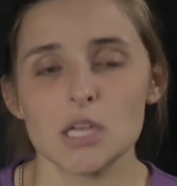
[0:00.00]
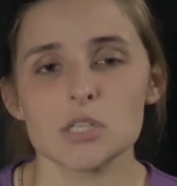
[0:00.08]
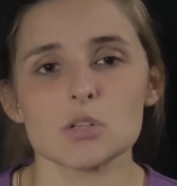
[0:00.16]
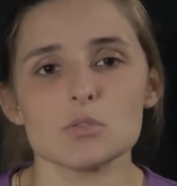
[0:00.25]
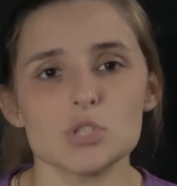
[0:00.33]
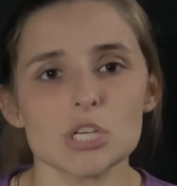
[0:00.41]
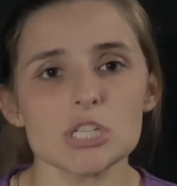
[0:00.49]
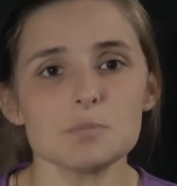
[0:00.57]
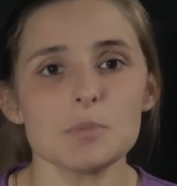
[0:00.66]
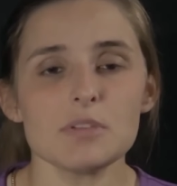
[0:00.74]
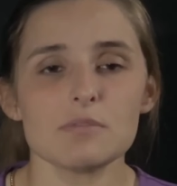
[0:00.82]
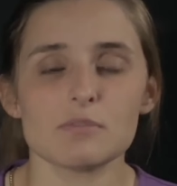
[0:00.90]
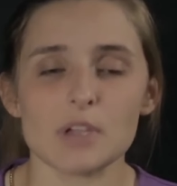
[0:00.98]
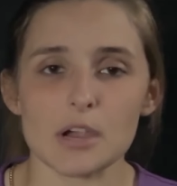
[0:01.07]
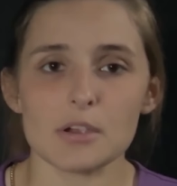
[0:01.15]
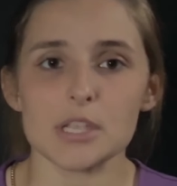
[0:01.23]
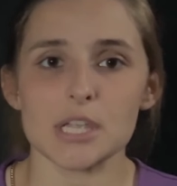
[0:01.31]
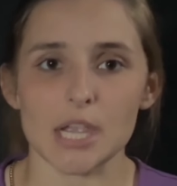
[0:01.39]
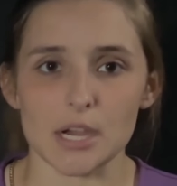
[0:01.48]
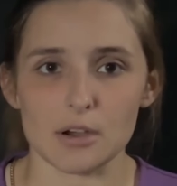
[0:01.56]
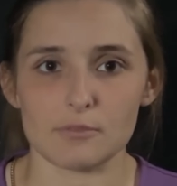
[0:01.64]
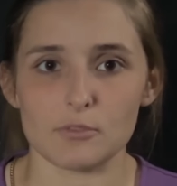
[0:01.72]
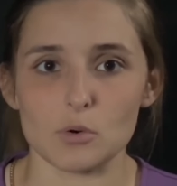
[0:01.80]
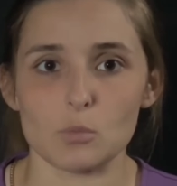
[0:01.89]
So just be very
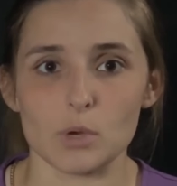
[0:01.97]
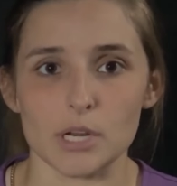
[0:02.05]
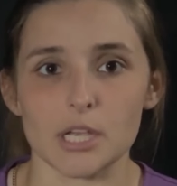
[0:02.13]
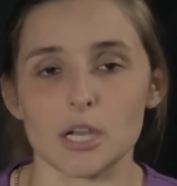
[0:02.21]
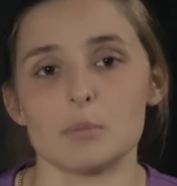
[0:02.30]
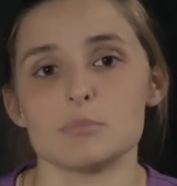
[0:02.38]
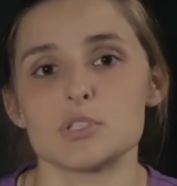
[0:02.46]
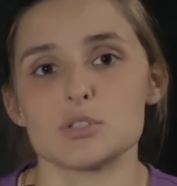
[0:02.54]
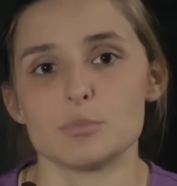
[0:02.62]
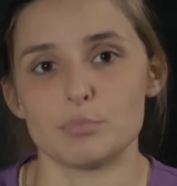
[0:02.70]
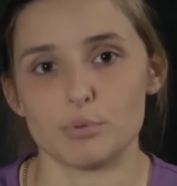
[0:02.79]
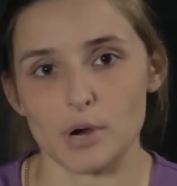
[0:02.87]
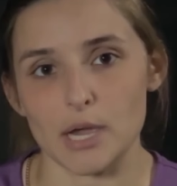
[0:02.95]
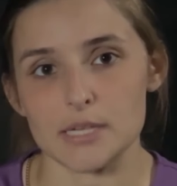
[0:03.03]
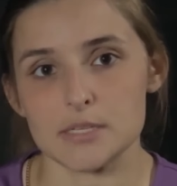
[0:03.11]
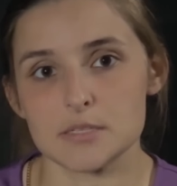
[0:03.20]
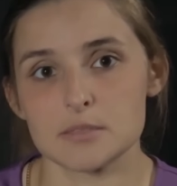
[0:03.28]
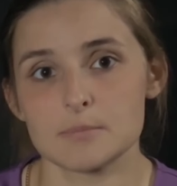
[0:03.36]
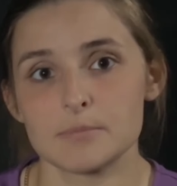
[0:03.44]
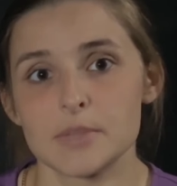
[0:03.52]
careful when it comes to price.